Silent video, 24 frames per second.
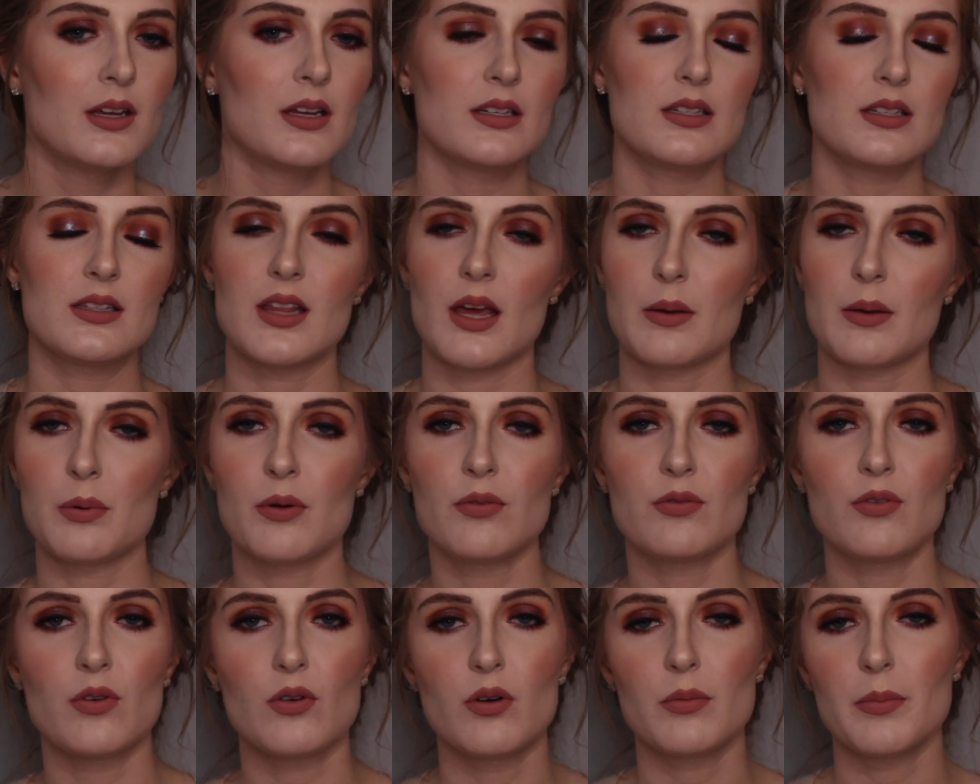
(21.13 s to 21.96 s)
Did they
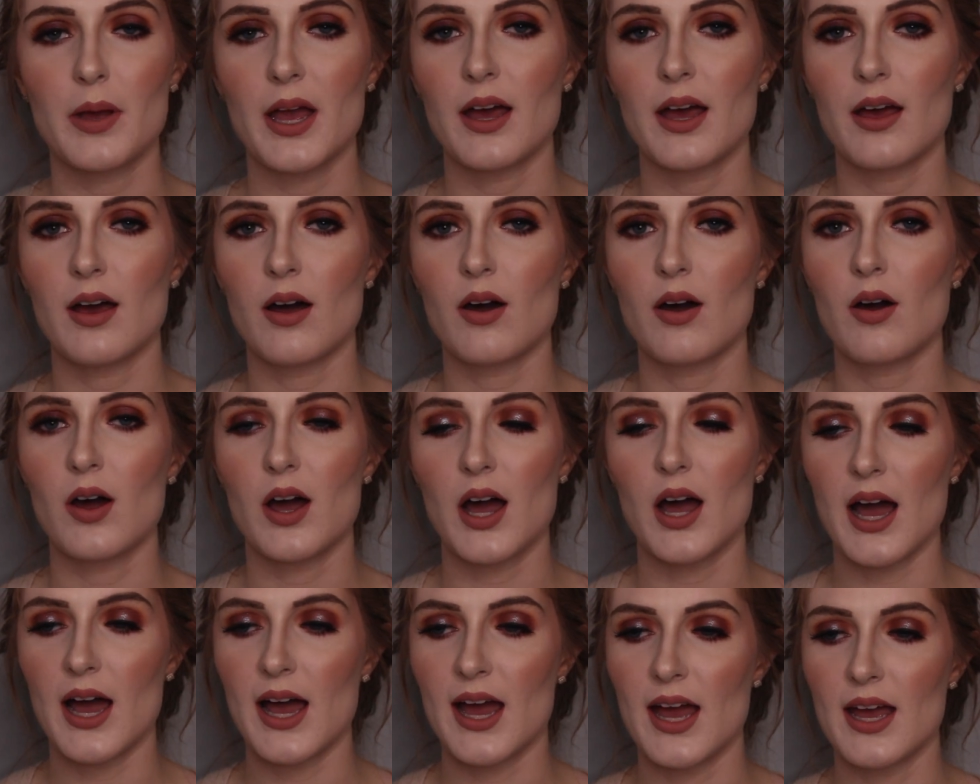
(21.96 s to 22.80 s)
perform
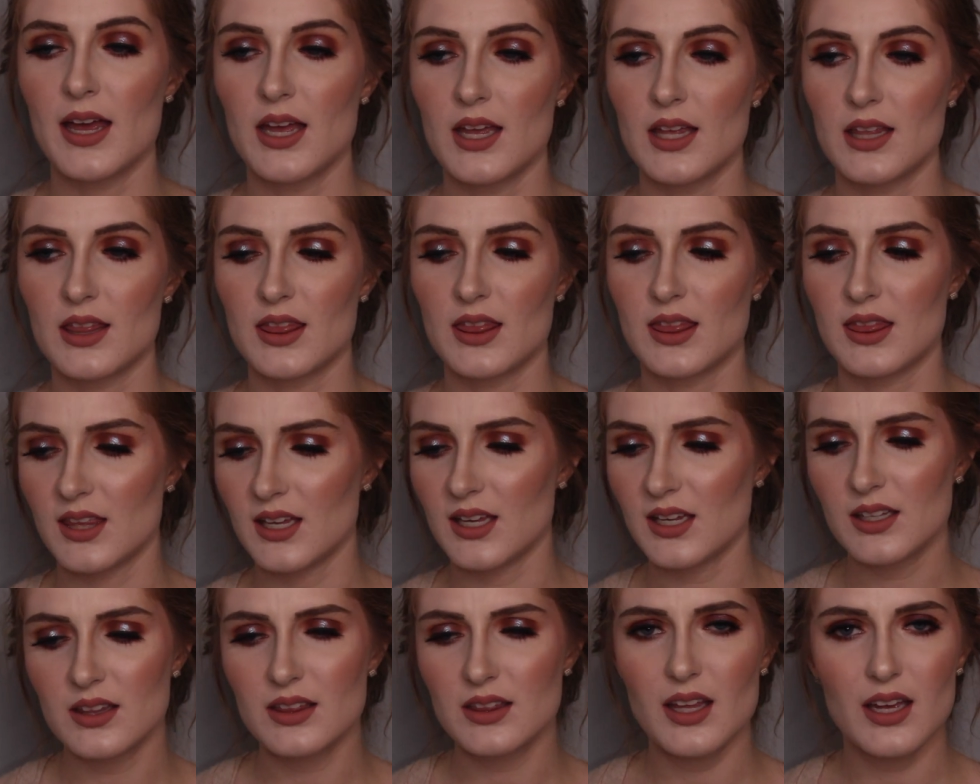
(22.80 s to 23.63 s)
how I
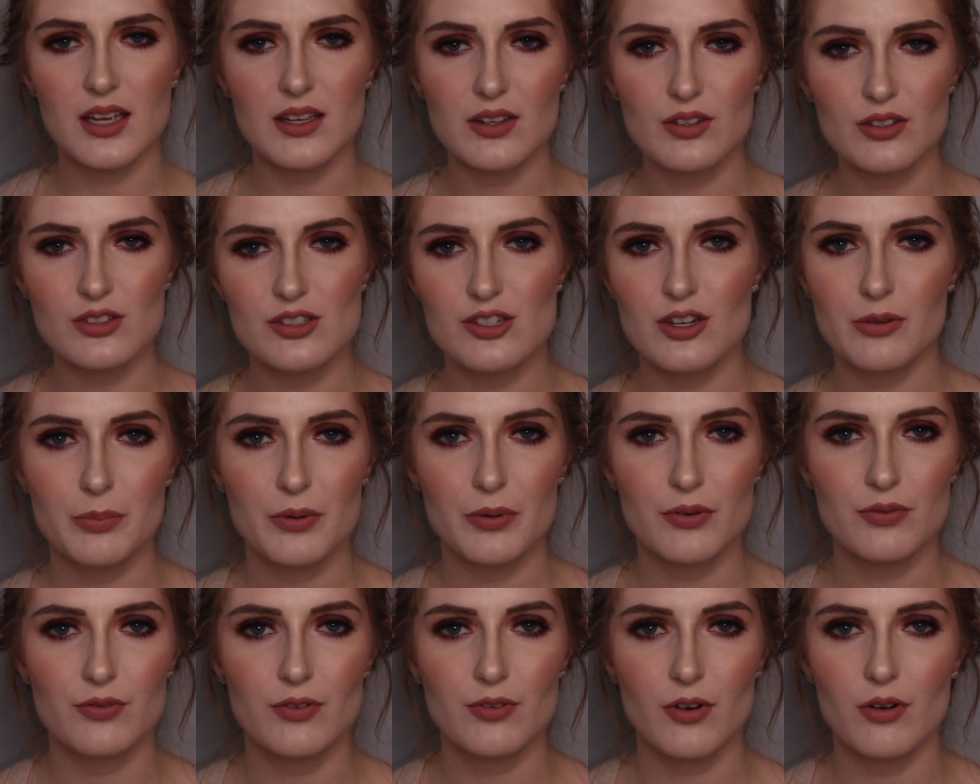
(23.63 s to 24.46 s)
think they used to
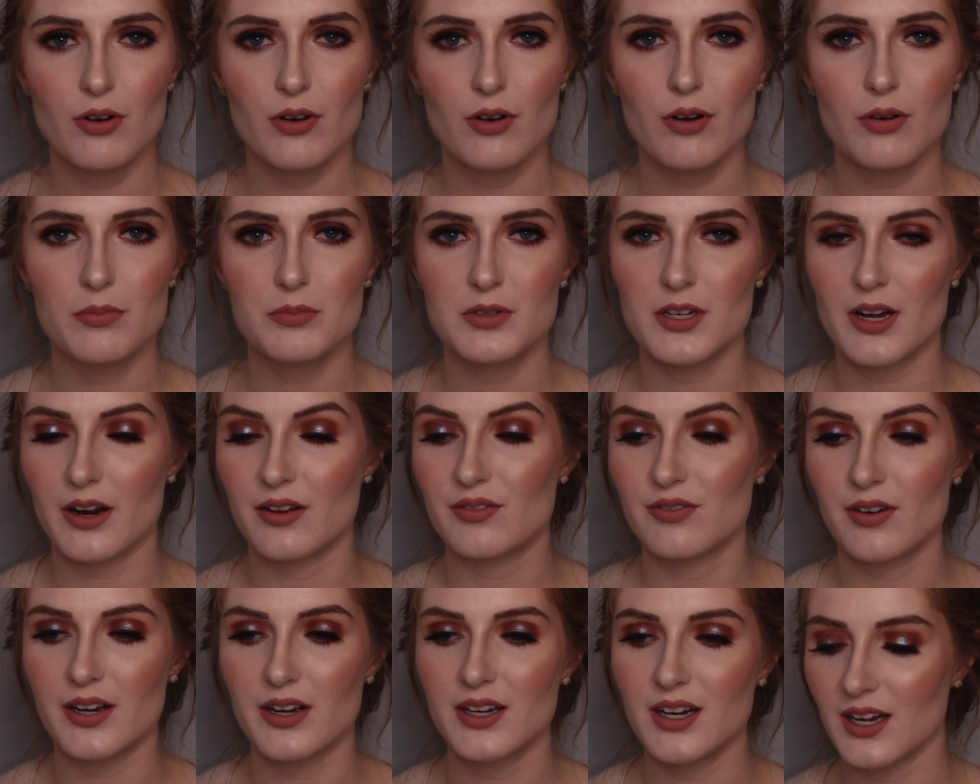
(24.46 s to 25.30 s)
perform? Did I
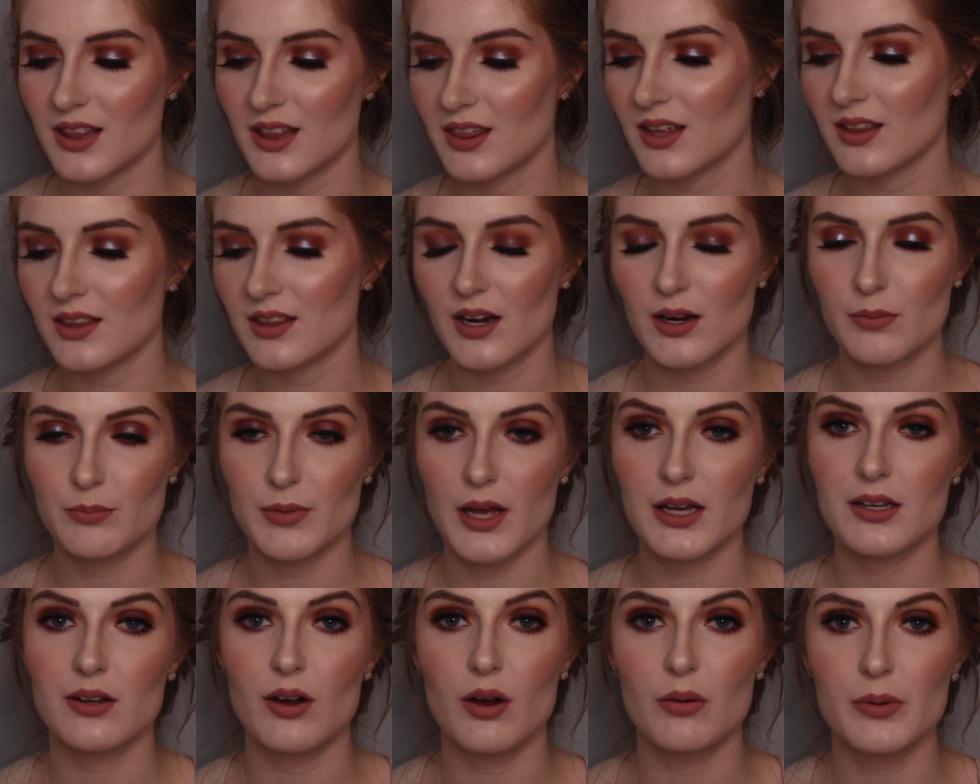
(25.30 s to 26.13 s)
find anything that I'm
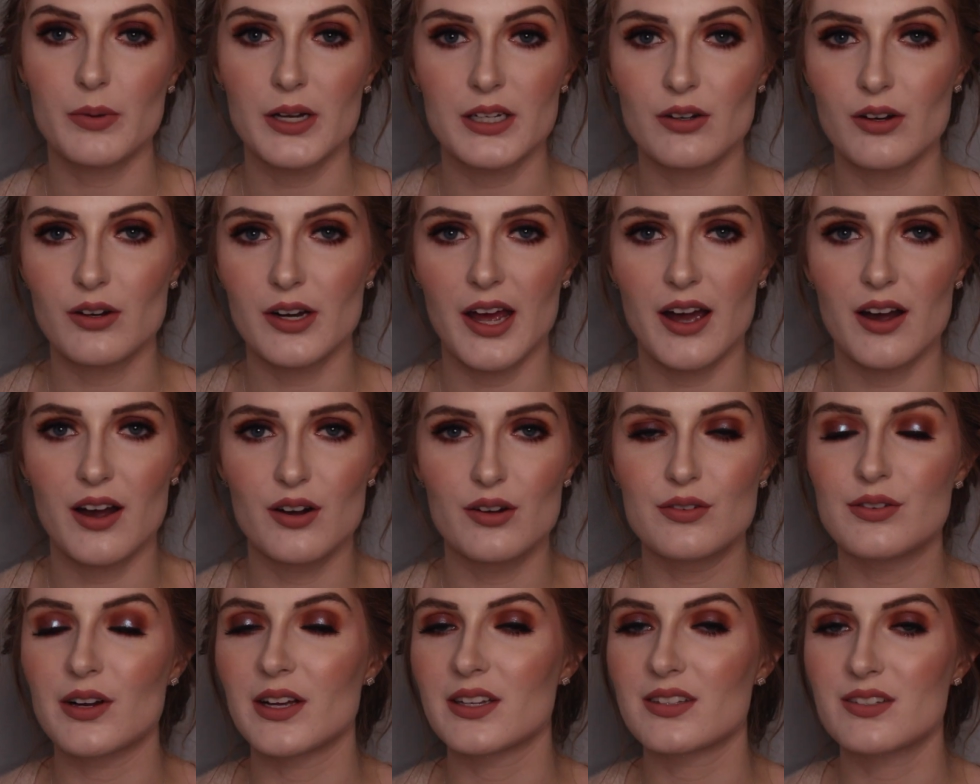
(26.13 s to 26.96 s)
like, oh my god,
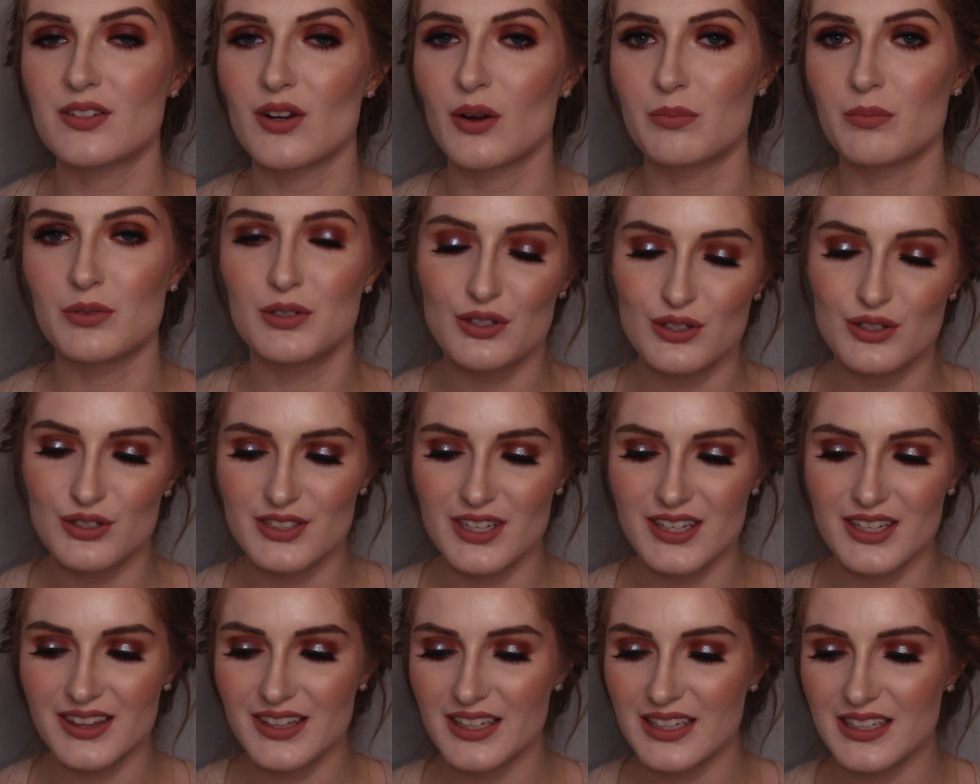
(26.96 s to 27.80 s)
how have I stopped
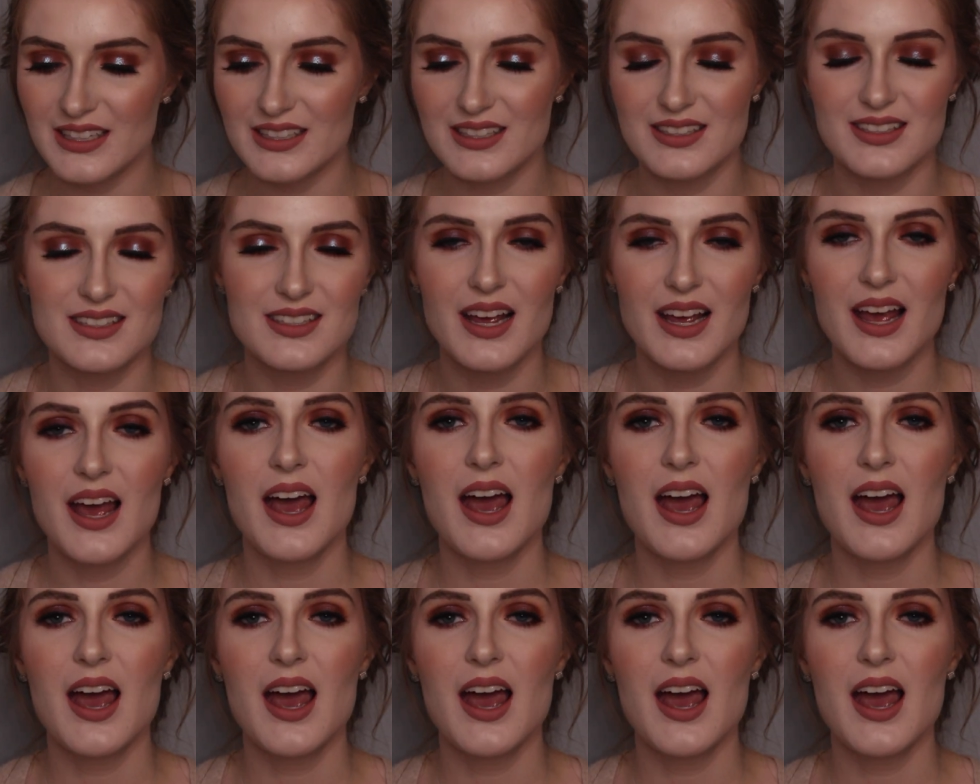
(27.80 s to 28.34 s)
using this?